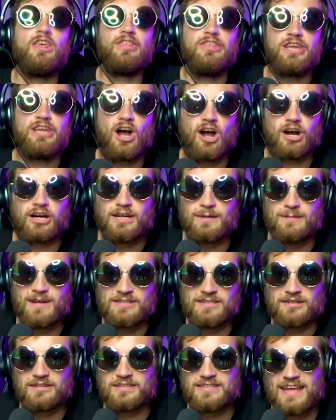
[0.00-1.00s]
The
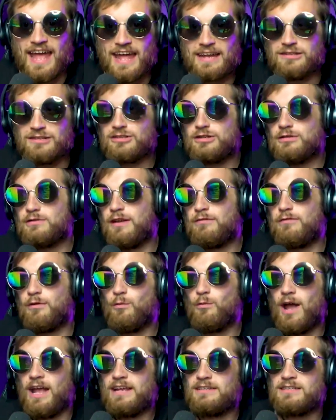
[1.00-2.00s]
arguments are set in two
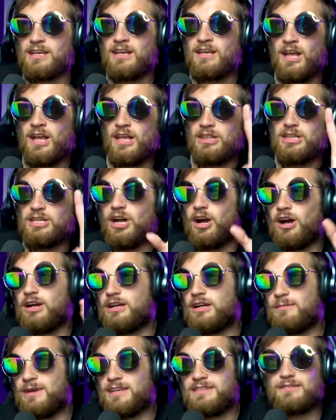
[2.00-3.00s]
different ways. The
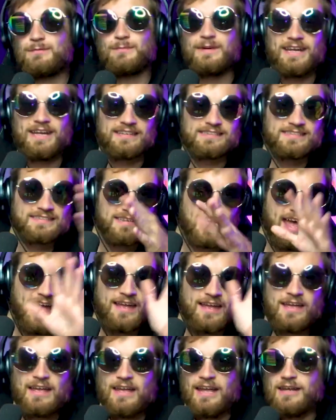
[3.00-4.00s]
arguments are being
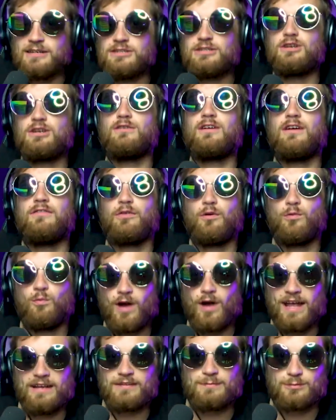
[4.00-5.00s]
set in two different
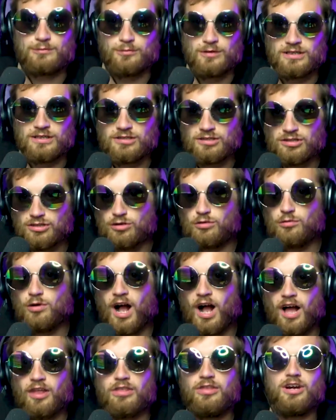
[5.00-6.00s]
ways between two
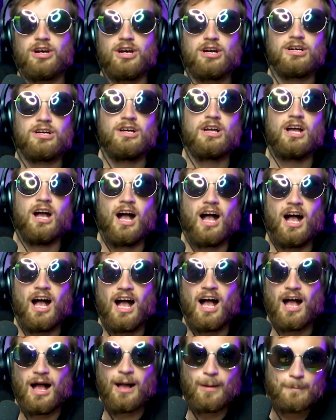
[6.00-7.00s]
other
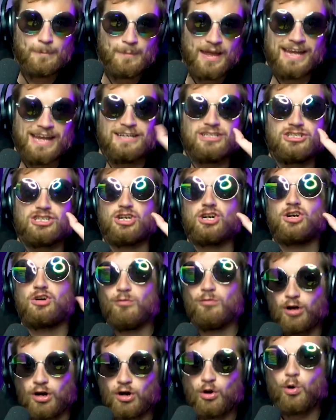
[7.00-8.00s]
uh, major
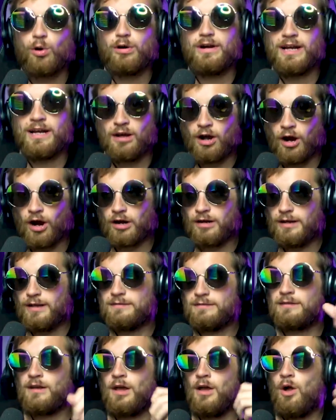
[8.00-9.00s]
recording
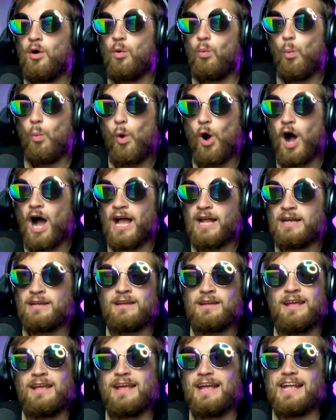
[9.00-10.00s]
artists.
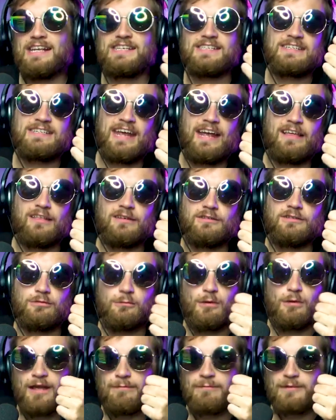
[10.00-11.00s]
One is Taylor
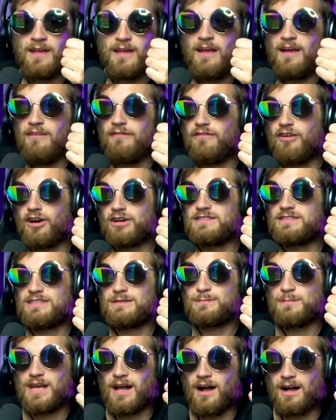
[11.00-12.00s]
Swift
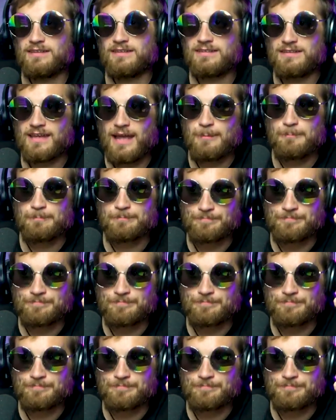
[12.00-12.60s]
versus Beyonce.